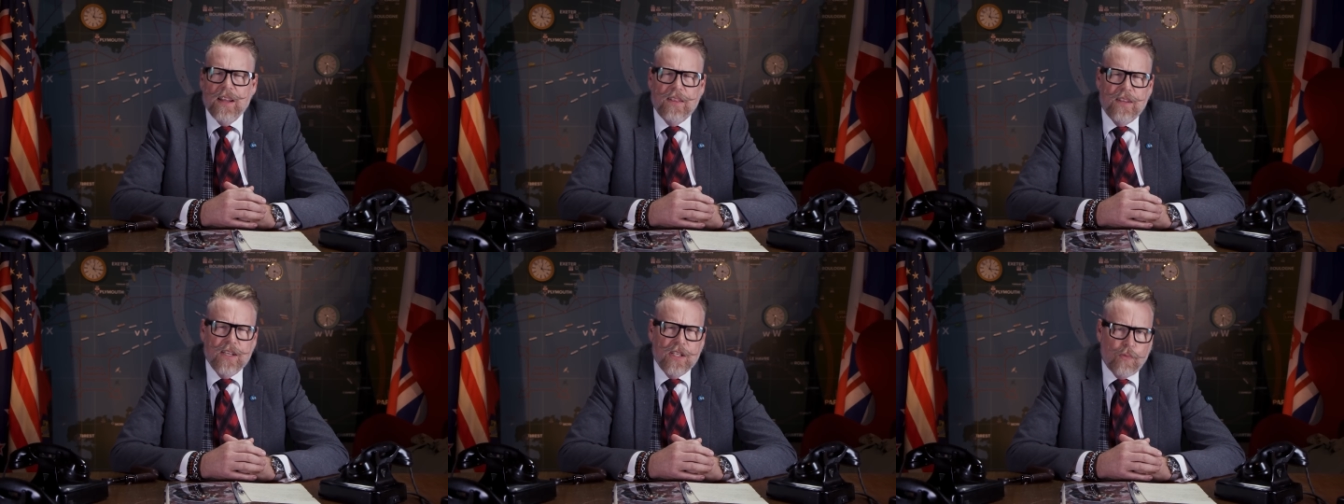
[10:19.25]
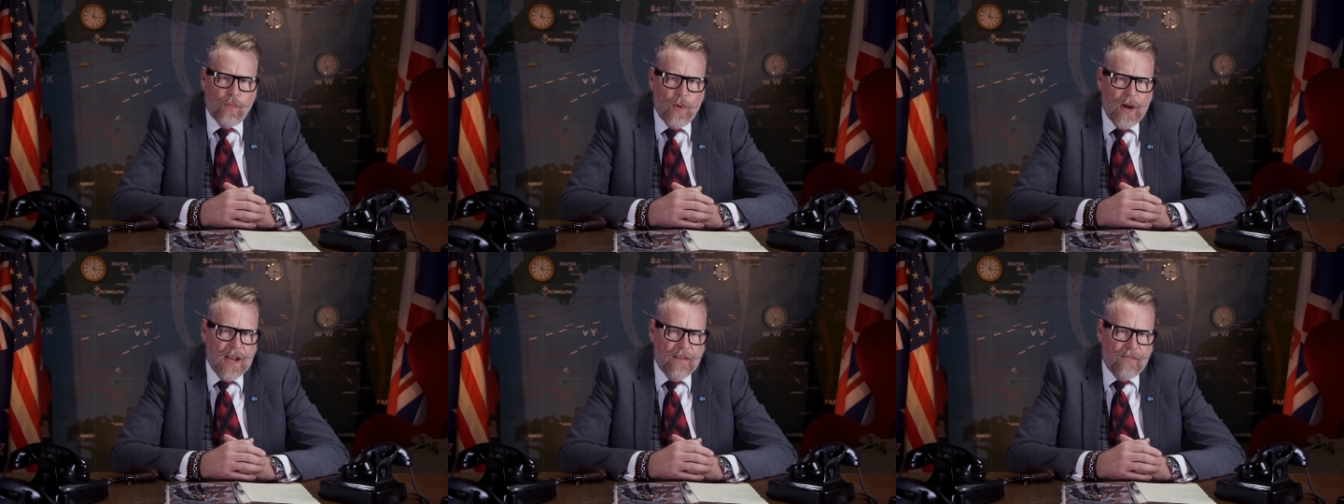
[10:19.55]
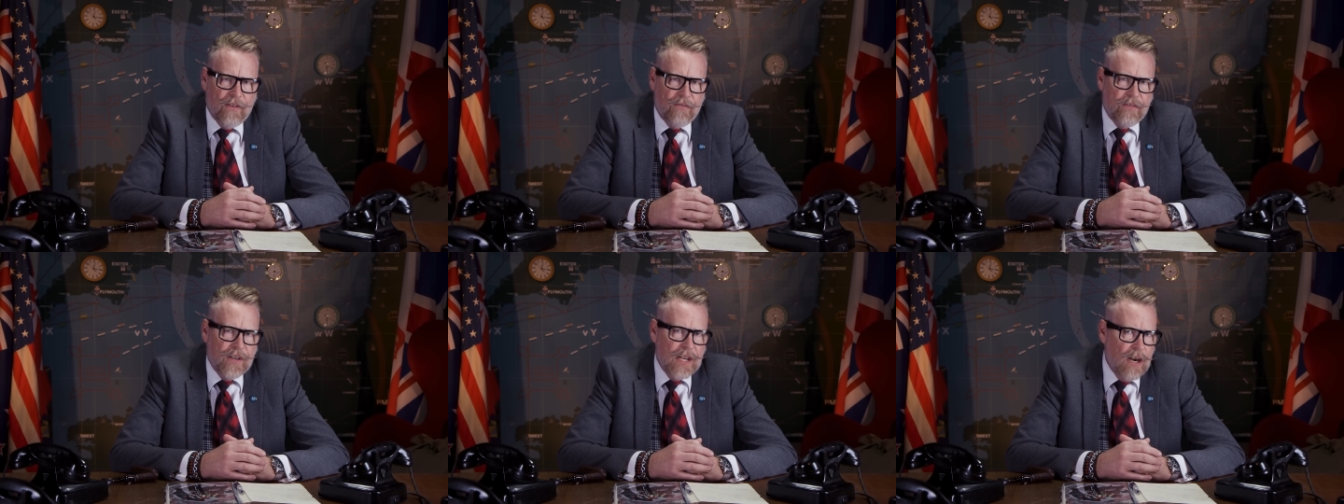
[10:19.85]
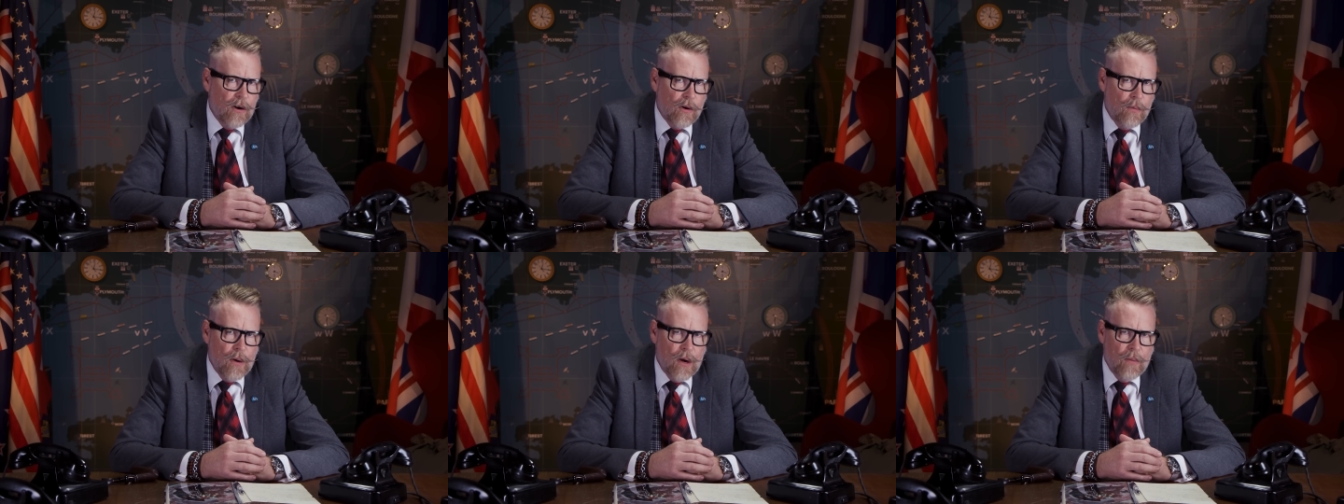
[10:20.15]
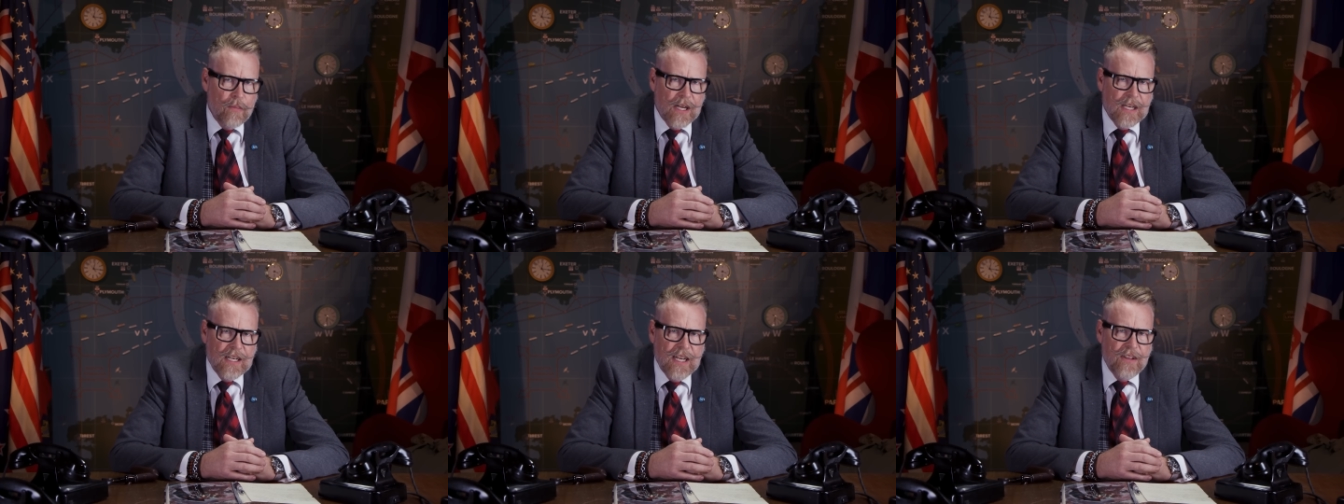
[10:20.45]
this wave of terror
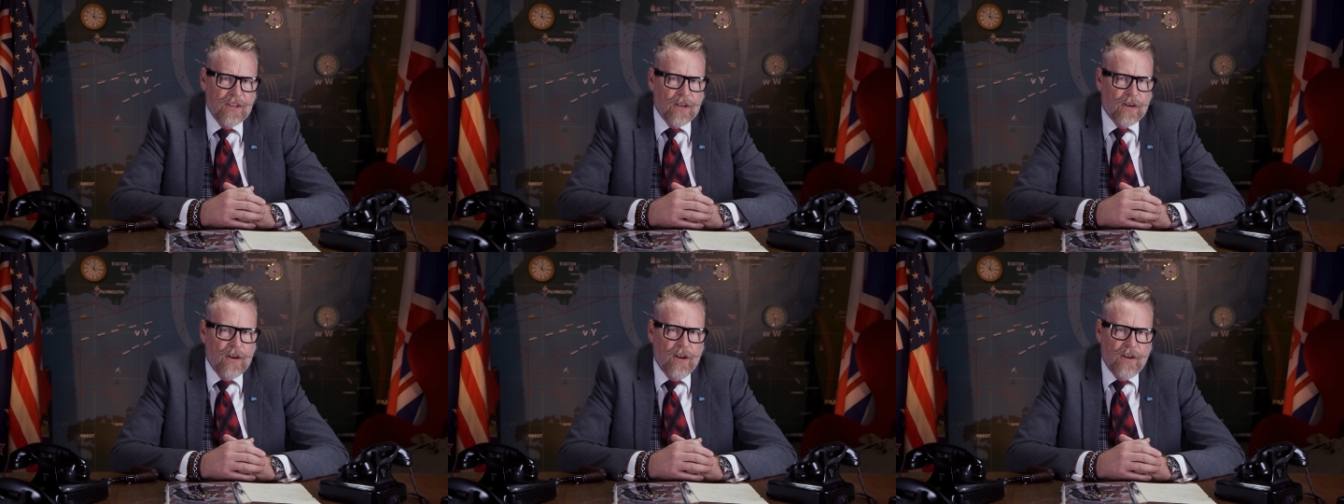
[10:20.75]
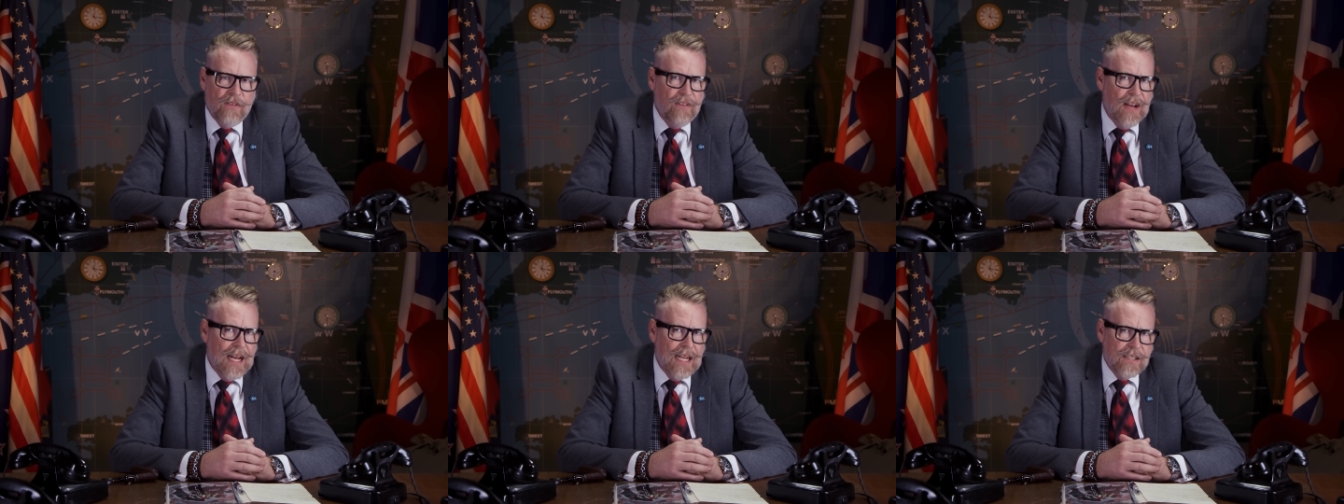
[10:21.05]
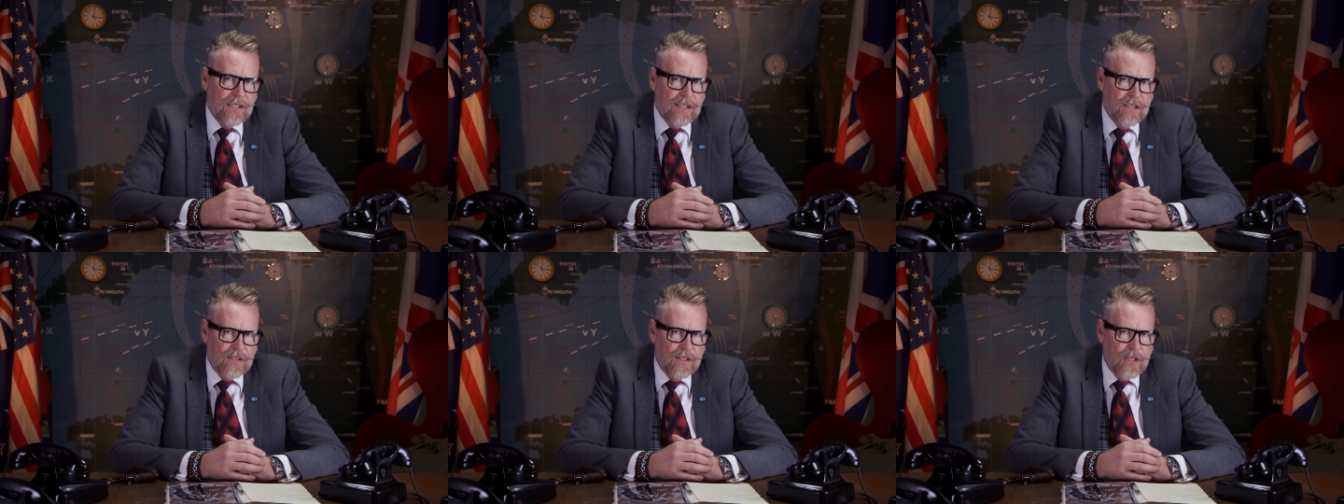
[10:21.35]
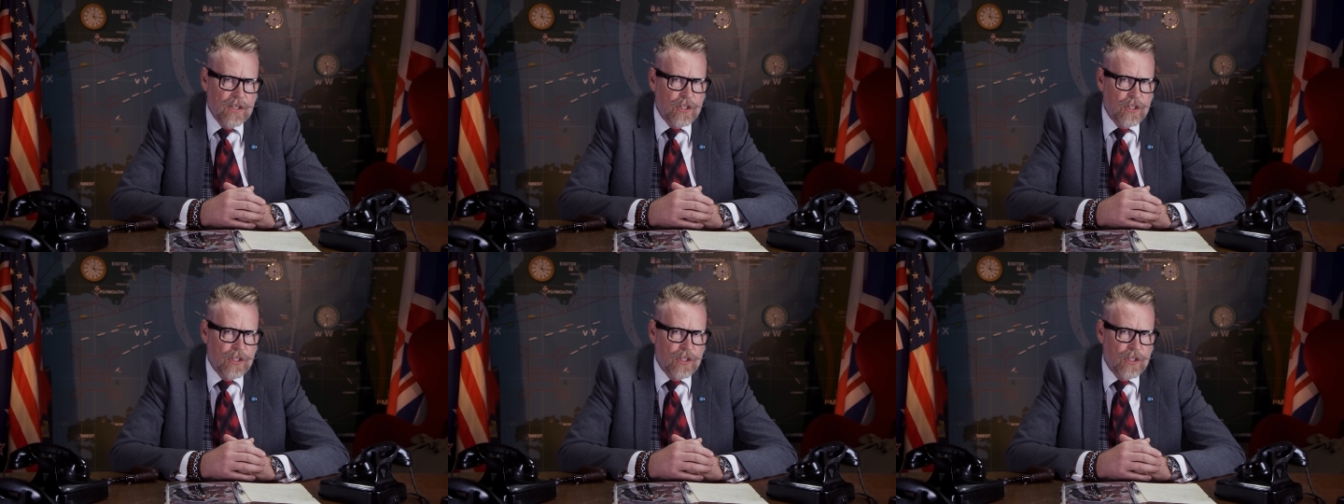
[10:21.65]
bombing neither advances